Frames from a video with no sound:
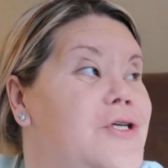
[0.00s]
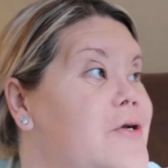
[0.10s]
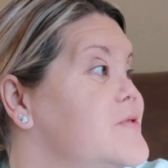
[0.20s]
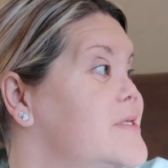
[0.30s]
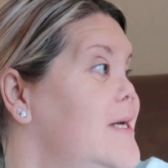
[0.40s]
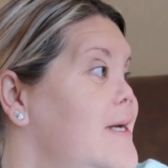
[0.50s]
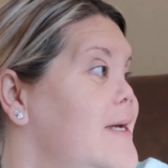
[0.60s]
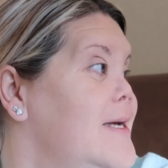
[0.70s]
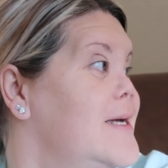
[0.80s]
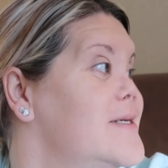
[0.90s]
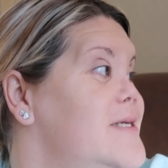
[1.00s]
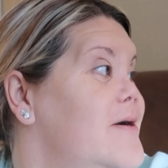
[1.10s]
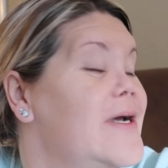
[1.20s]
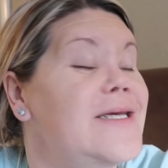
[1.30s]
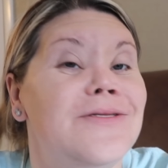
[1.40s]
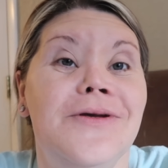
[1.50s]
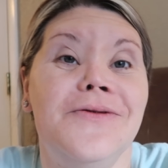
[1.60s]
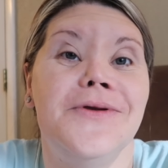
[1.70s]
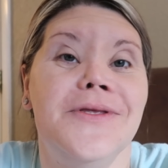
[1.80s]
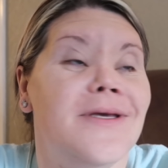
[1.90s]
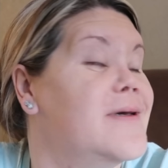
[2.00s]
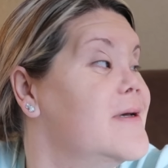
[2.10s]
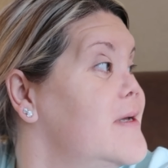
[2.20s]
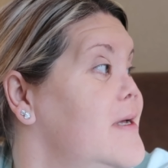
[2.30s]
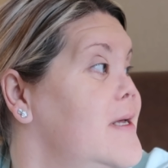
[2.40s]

juice. So he's doing really good.